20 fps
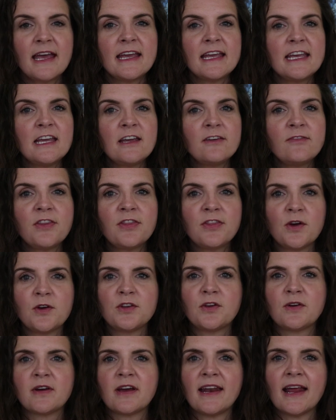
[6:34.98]
Even though
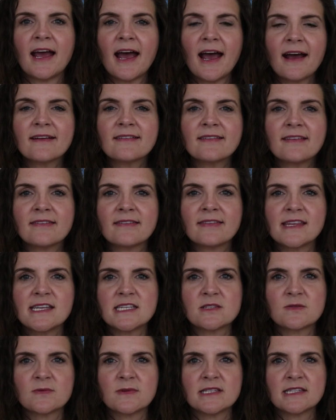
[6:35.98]
you can access
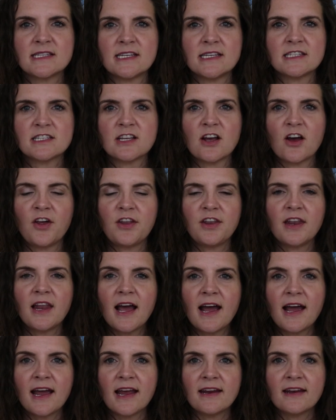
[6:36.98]
these receipts
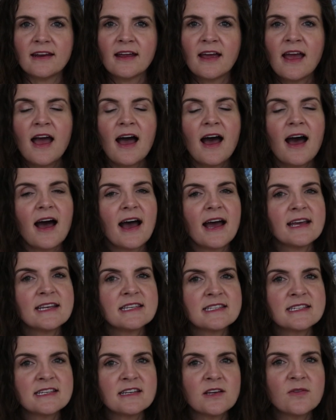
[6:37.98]
online, I
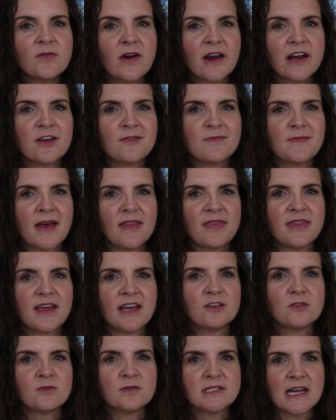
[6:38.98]
still recommend that
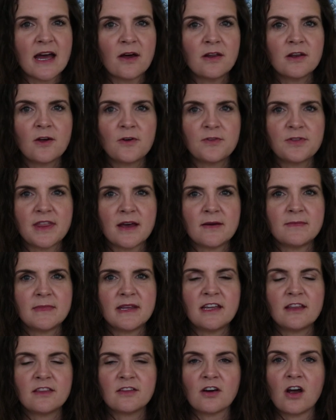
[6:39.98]
you download them
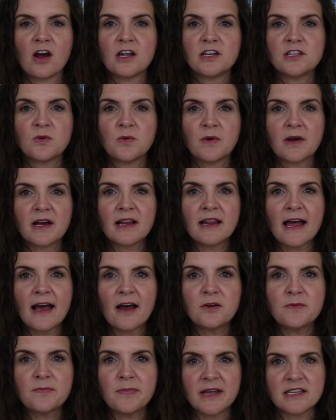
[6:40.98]
either onto a
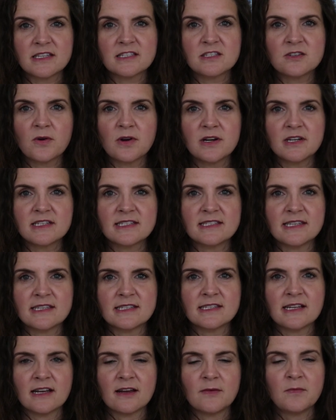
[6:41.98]
cloud-based storage
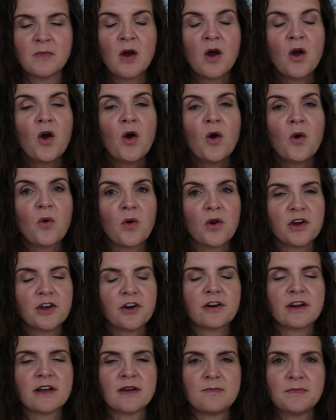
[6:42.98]
system or your
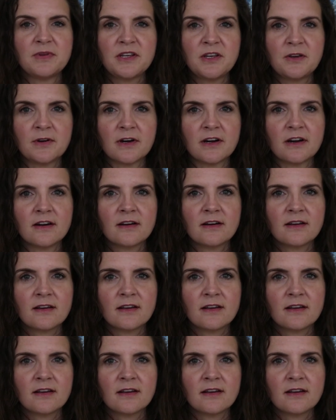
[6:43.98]
computer.